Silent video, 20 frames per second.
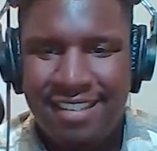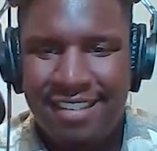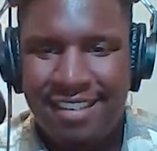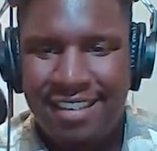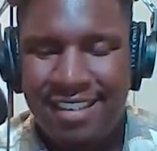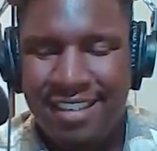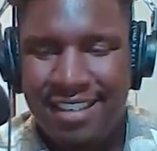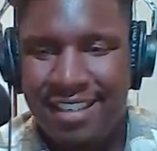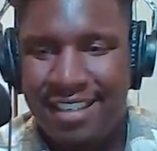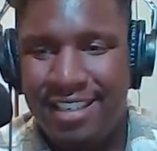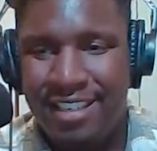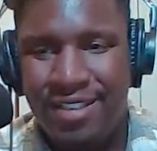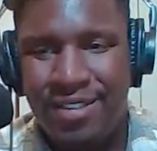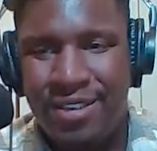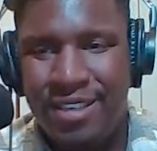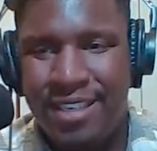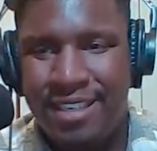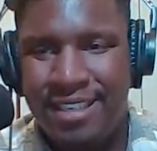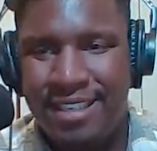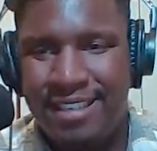It it
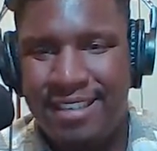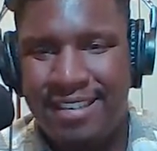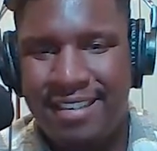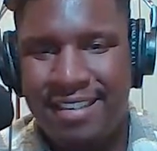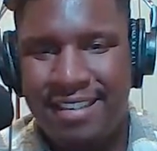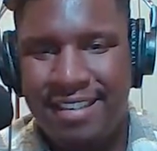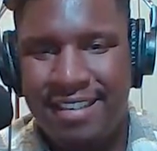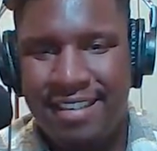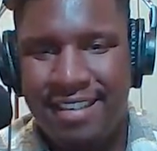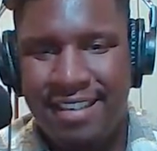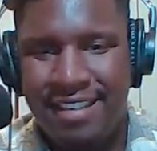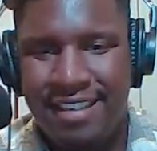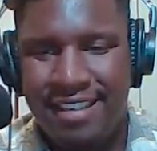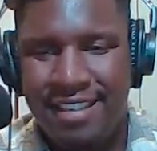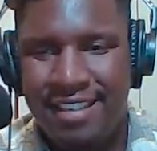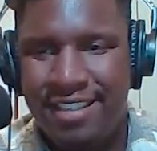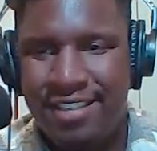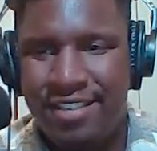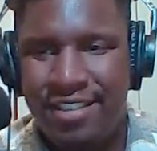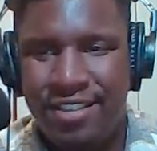did it it
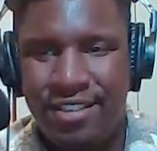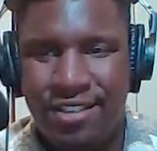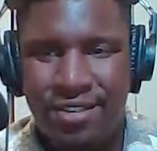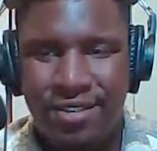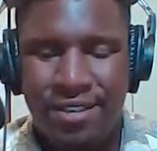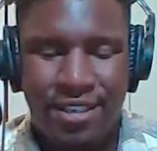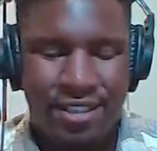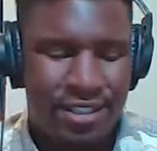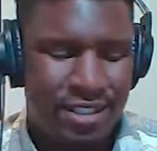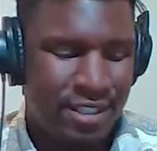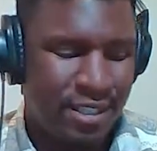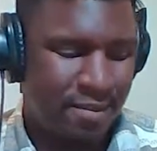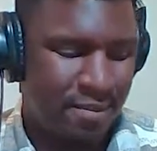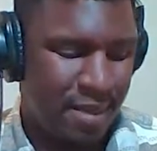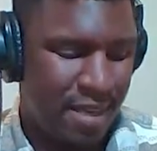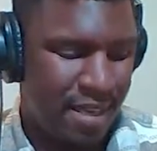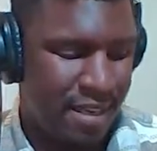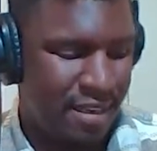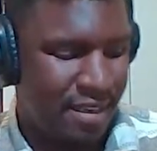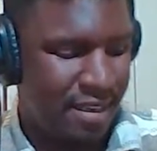is interesting,
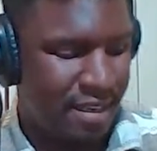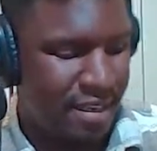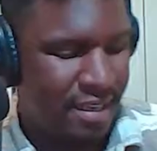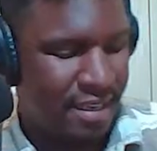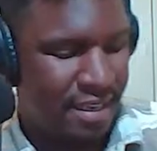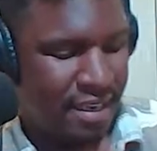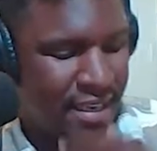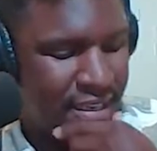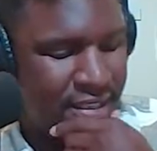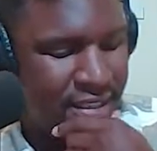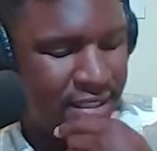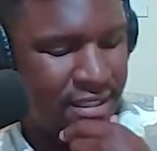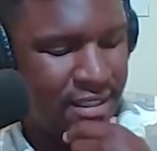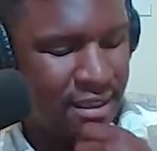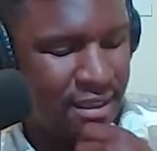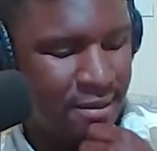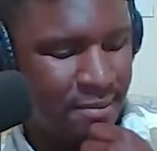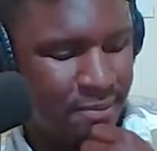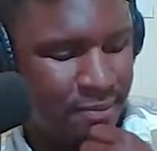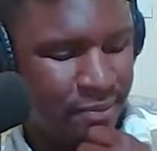man. It it's
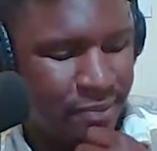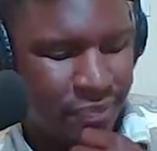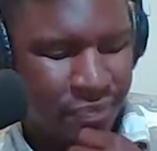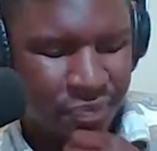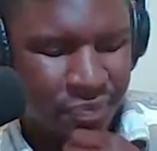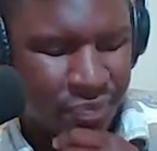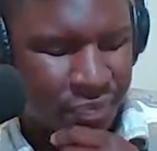um